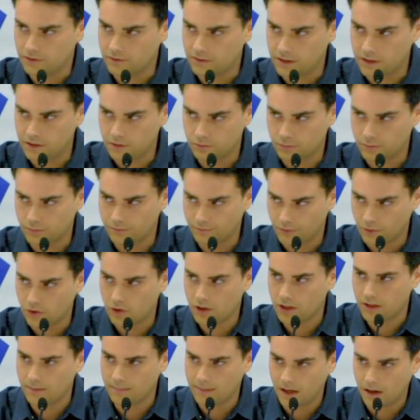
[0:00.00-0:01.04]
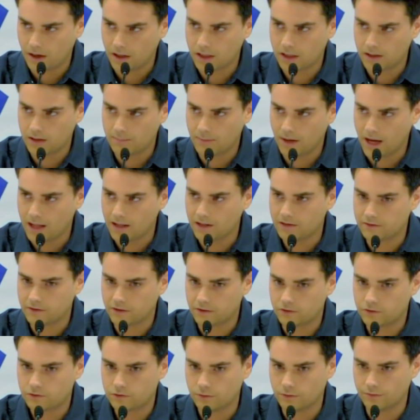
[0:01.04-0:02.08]
is that he's reverted American
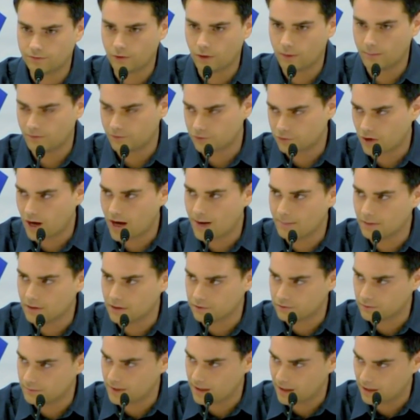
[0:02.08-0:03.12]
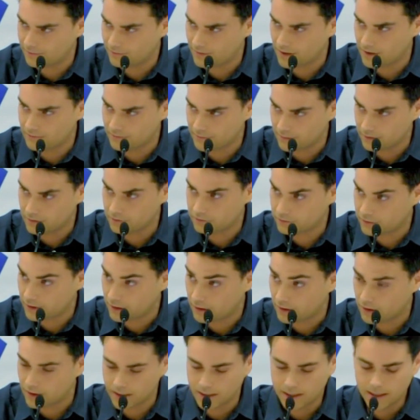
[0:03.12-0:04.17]
politics to a form of tribalism that I find very
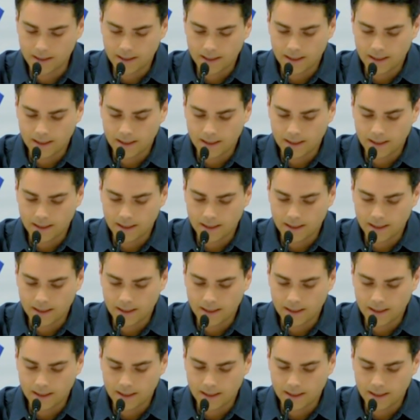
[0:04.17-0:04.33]
scary.